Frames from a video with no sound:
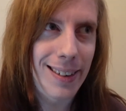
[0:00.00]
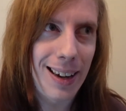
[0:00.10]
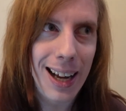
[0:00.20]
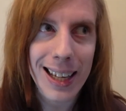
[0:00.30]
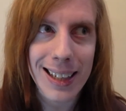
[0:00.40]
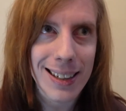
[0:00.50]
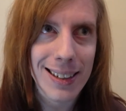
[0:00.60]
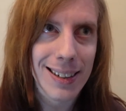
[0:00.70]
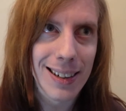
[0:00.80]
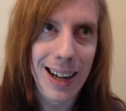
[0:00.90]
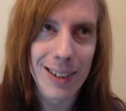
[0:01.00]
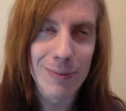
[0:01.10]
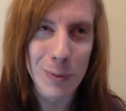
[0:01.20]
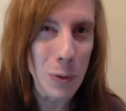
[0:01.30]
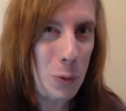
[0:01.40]
I
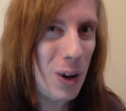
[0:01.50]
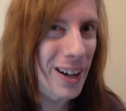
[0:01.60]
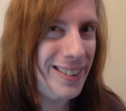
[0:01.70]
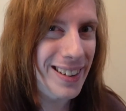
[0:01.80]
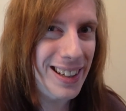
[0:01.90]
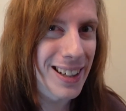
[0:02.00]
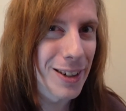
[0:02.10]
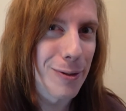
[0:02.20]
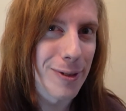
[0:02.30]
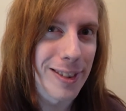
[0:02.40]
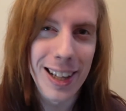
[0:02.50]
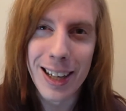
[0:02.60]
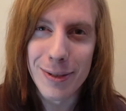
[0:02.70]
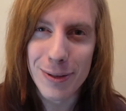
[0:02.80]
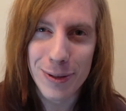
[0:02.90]
am worthy of
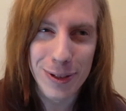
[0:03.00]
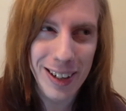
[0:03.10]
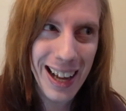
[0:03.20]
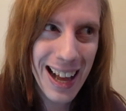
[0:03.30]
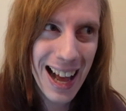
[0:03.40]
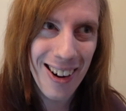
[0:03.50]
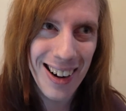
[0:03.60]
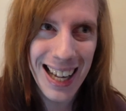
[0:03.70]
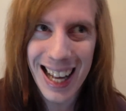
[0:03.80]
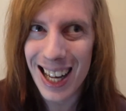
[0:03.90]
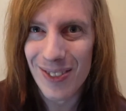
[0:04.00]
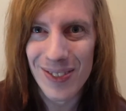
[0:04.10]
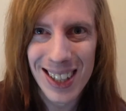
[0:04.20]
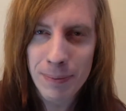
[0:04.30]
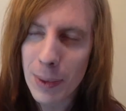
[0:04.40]
love for how I am.